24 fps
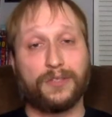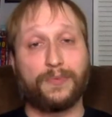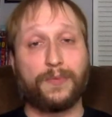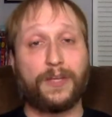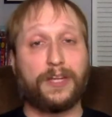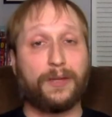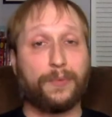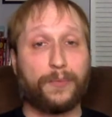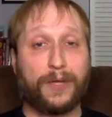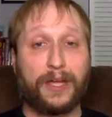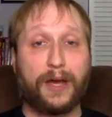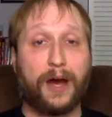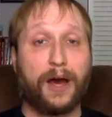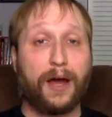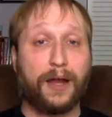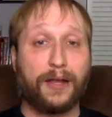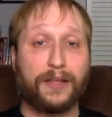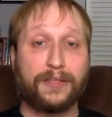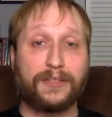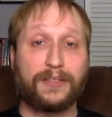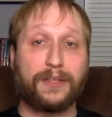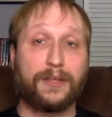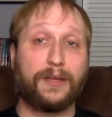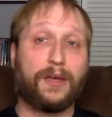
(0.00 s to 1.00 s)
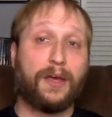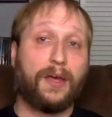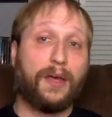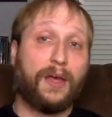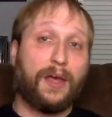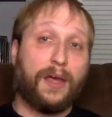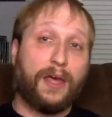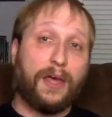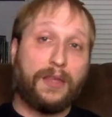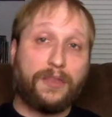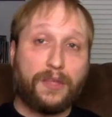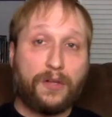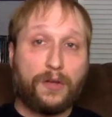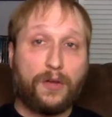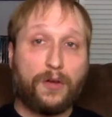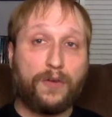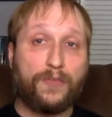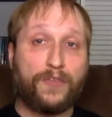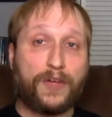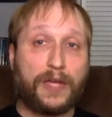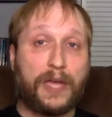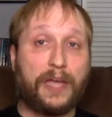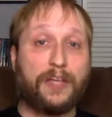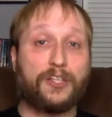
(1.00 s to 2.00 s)
me to be honest hit the
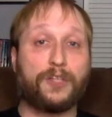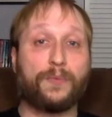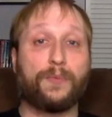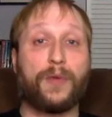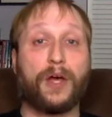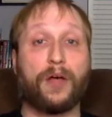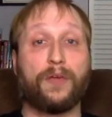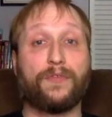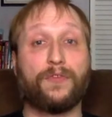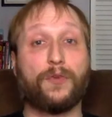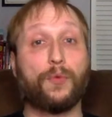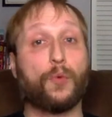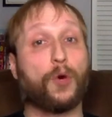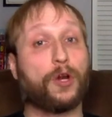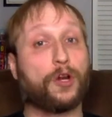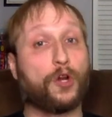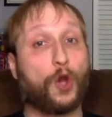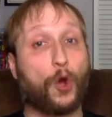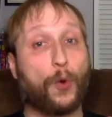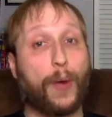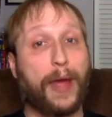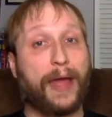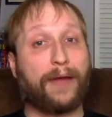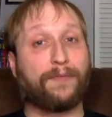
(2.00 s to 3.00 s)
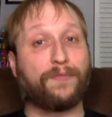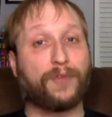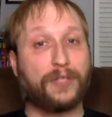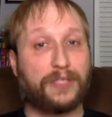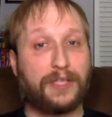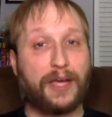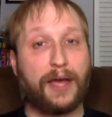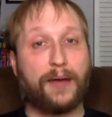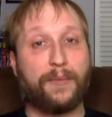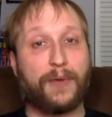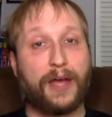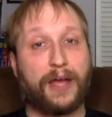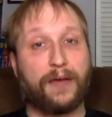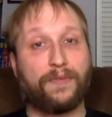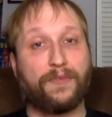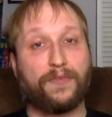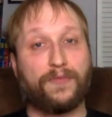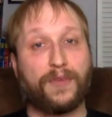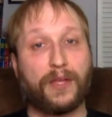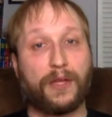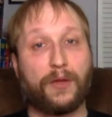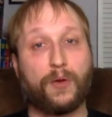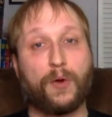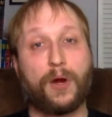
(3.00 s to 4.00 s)
notification bell if you want to know every time I have a
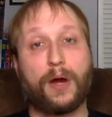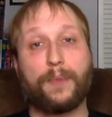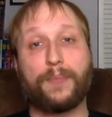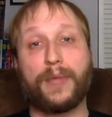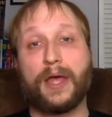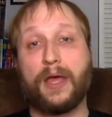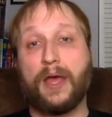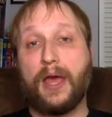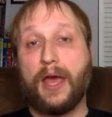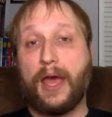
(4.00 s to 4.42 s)
video up.